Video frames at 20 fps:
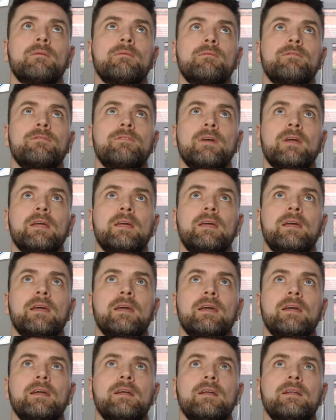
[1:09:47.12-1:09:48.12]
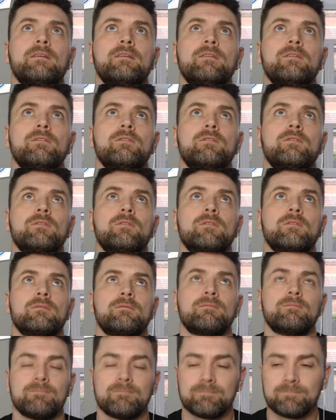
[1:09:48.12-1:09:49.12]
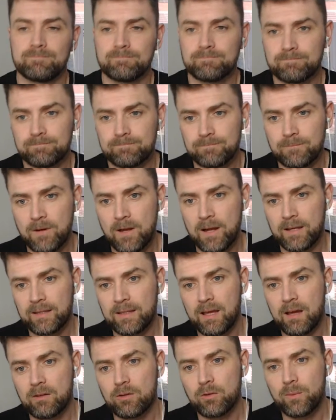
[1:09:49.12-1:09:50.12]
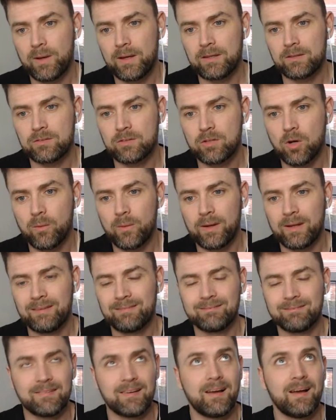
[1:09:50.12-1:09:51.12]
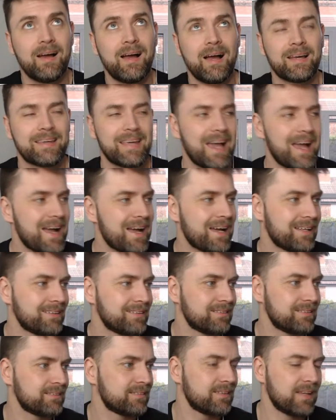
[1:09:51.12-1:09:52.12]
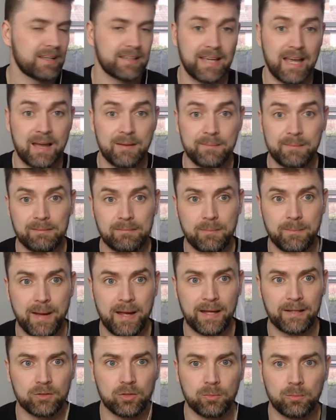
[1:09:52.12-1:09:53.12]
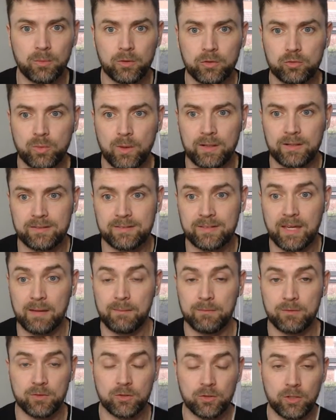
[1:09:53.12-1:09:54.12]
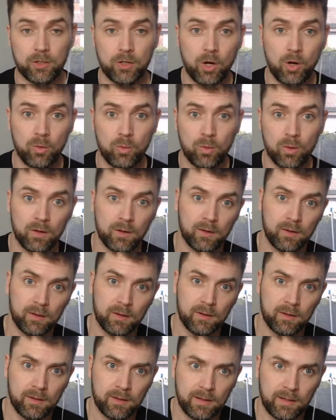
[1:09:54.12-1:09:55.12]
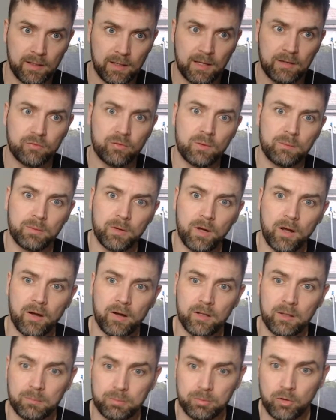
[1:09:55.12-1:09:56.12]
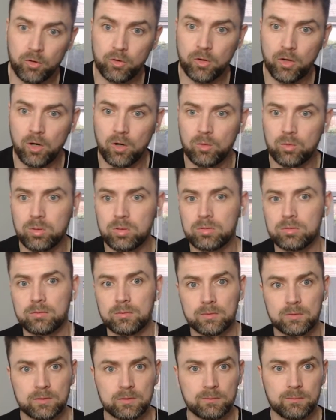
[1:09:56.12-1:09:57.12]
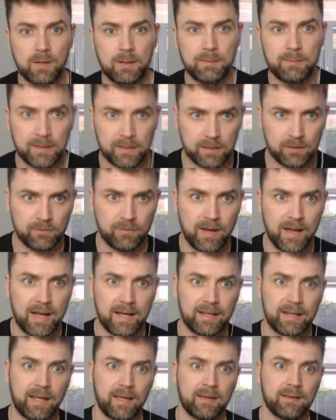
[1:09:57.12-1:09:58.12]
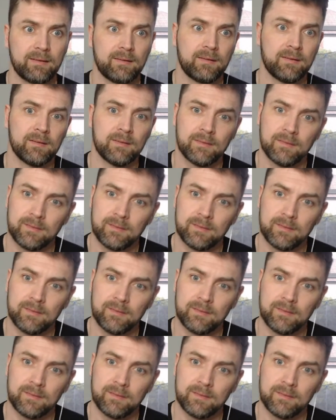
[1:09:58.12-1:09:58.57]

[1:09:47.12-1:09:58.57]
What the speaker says: I'm thinking right now, the way it's going, I can't make my mind up which way this game is going to go. If we brought on a Bruno, maybe a Cavani,